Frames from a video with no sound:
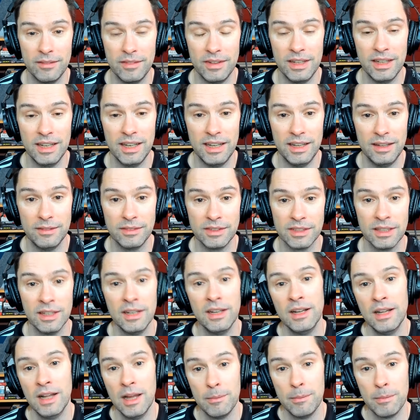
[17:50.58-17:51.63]
if he leaves.
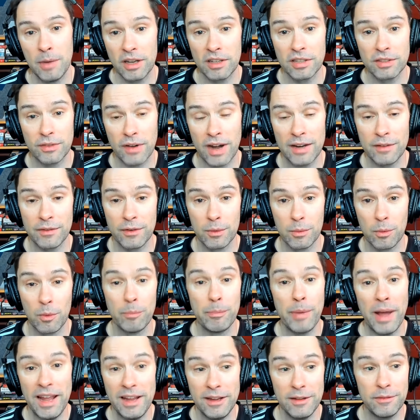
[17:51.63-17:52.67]
Marcus Rashford will
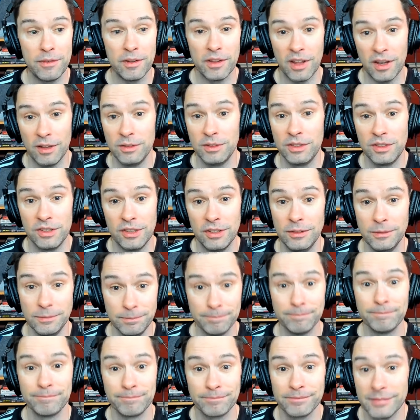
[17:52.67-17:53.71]
pay for those two.
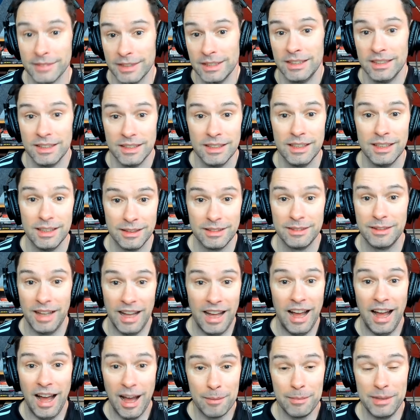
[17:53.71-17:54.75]

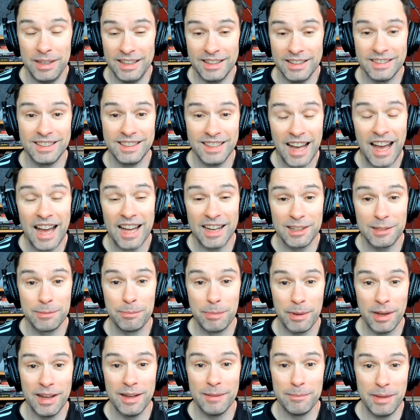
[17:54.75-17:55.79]
I mean, it's sad,
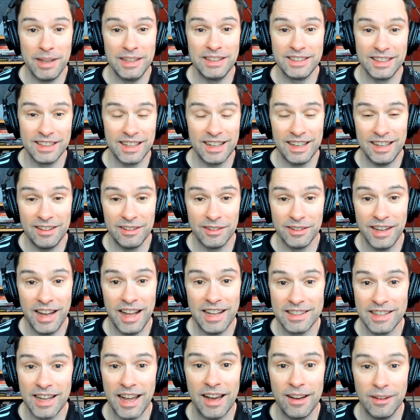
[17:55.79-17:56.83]
but basically it'll
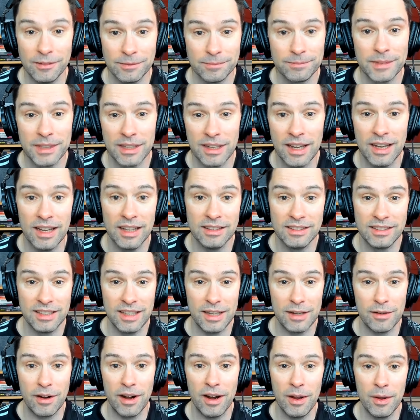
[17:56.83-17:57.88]
net out at
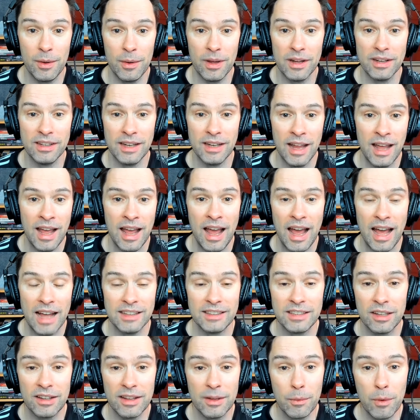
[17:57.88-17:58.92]
zero.
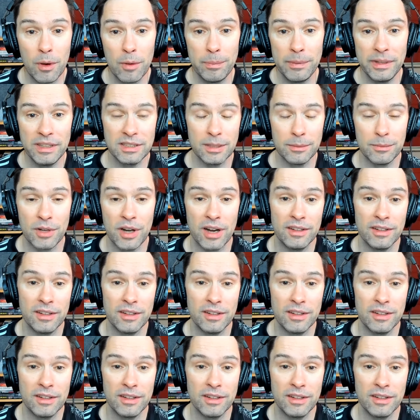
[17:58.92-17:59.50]
And so there will be some